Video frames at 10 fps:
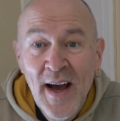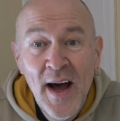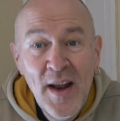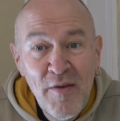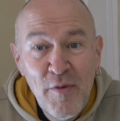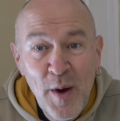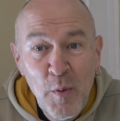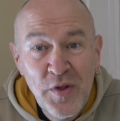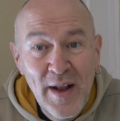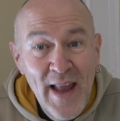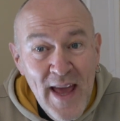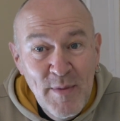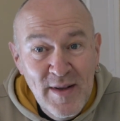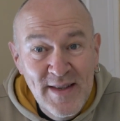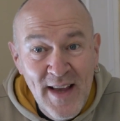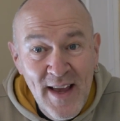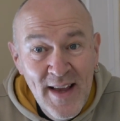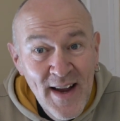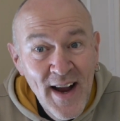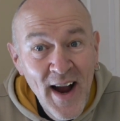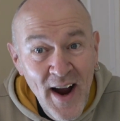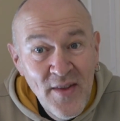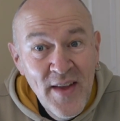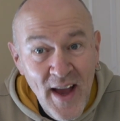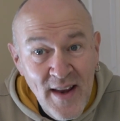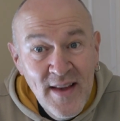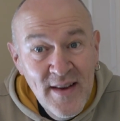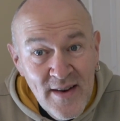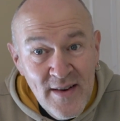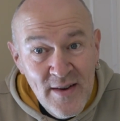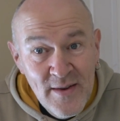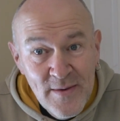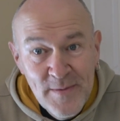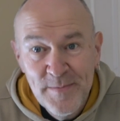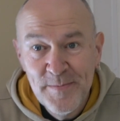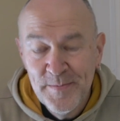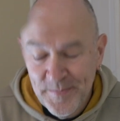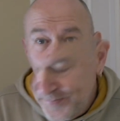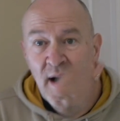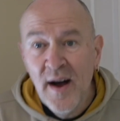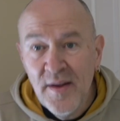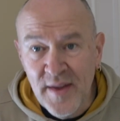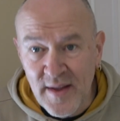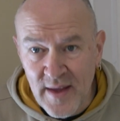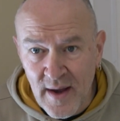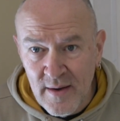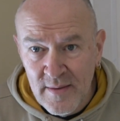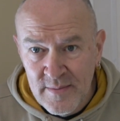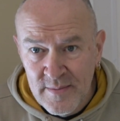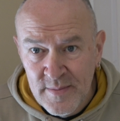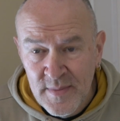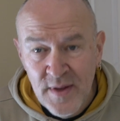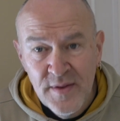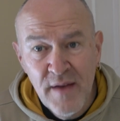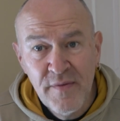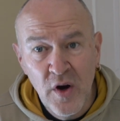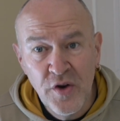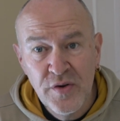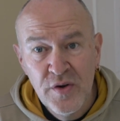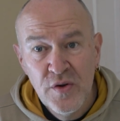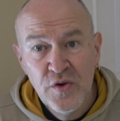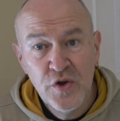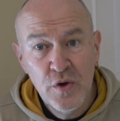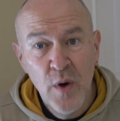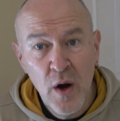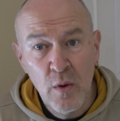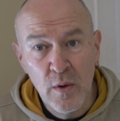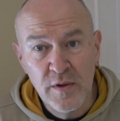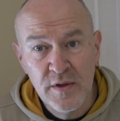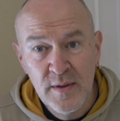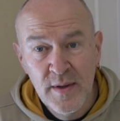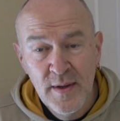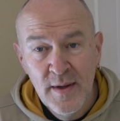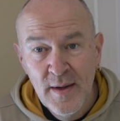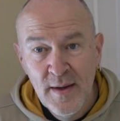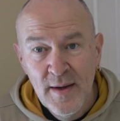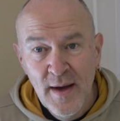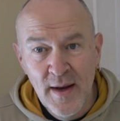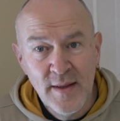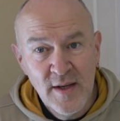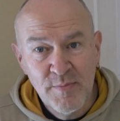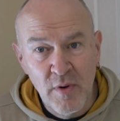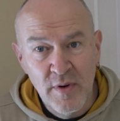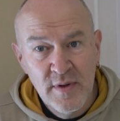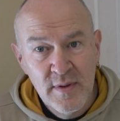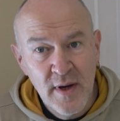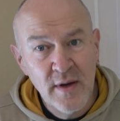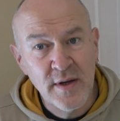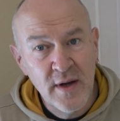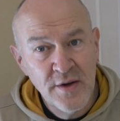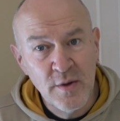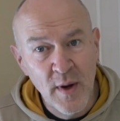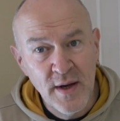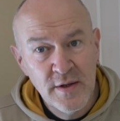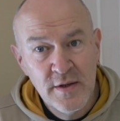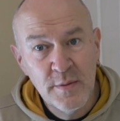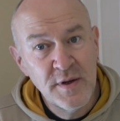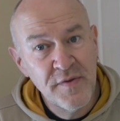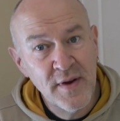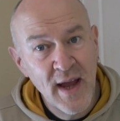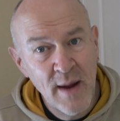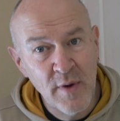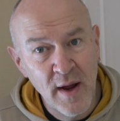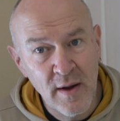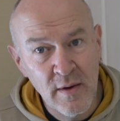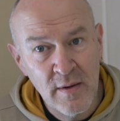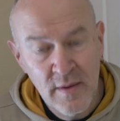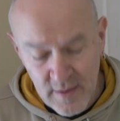enough about what the labels say. Are they any good? I think they are. They've got 2 holes. And at this point, I'm going to cut away to a different camera angle.